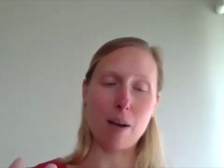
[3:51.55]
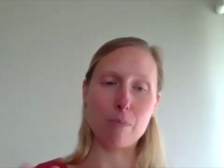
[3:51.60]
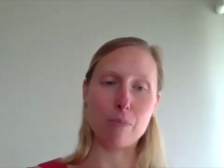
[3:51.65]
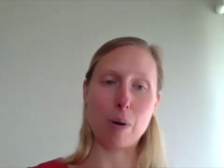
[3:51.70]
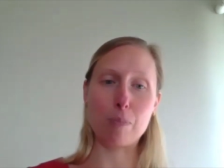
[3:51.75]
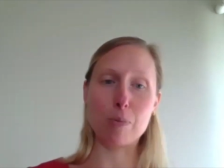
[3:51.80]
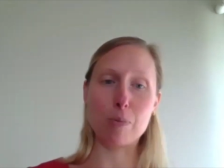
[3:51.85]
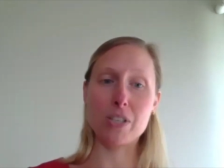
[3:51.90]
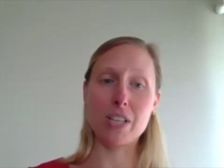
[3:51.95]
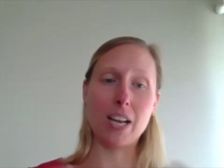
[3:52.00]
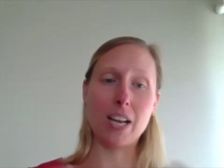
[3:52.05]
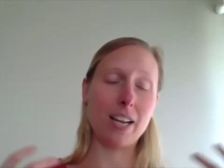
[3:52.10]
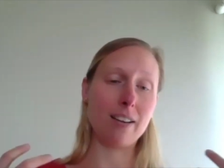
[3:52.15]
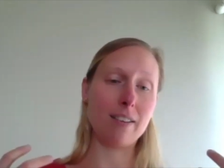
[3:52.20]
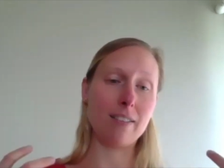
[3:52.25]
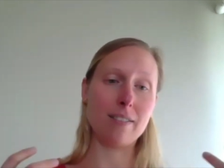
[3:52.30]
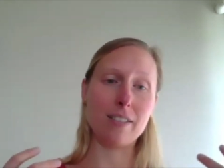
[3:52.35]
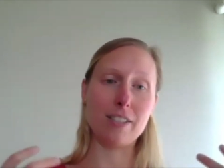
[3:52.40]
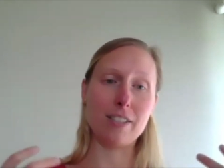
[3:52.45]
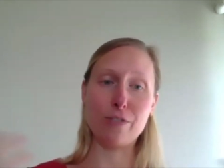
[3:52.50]

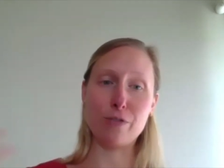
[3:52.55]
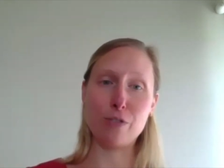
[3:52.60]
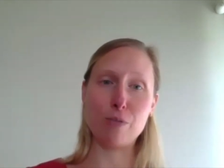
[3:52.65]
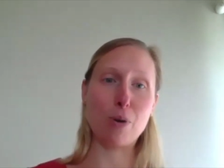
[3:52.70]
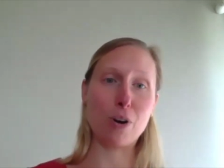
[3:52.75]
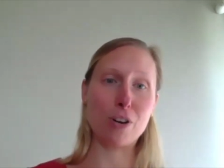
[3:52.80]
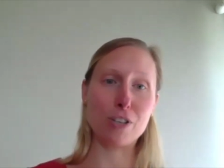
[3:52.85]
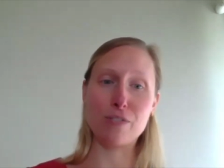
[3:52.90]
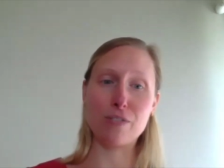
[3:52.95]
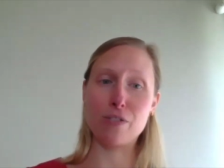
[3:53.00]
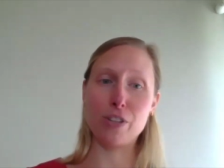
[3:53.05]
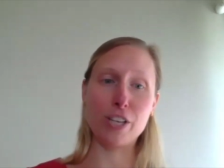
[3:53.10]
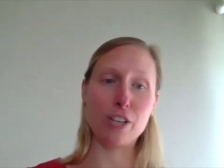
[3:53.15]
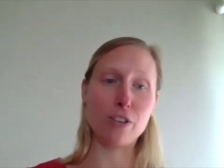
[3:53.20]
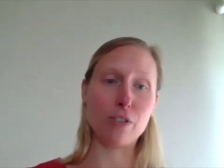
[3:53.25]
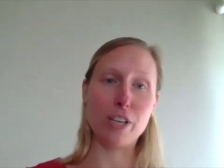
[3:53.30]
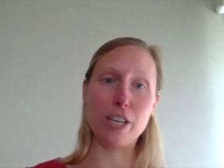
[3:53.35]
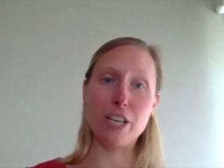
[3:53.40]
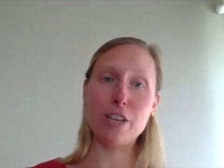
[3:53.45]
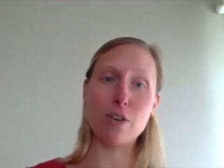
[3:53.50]
representing different parts of
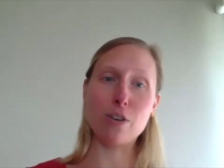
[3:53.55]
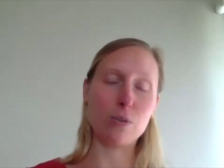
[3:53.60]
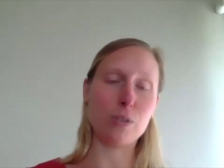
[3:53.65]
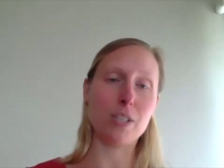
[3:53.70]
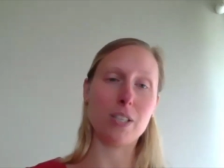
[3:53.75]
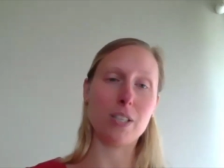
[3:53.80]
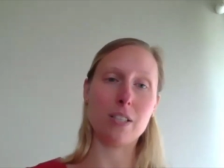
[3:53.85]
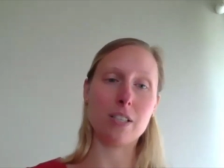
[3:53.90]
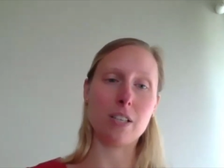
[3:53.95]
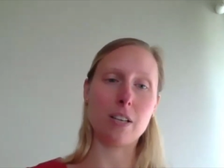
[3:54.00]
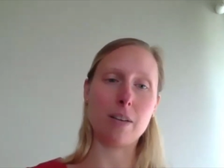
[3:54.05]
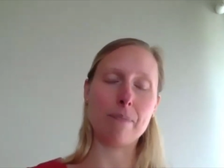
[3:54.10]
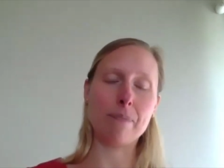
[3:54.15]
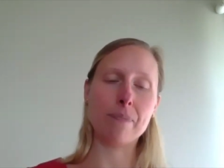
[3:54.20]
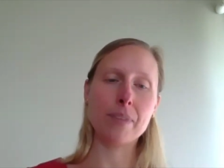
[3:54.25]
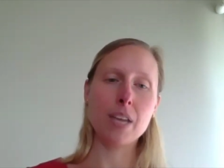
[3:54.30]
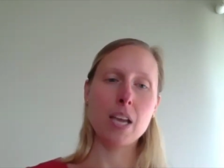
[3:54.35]
legal ecosystem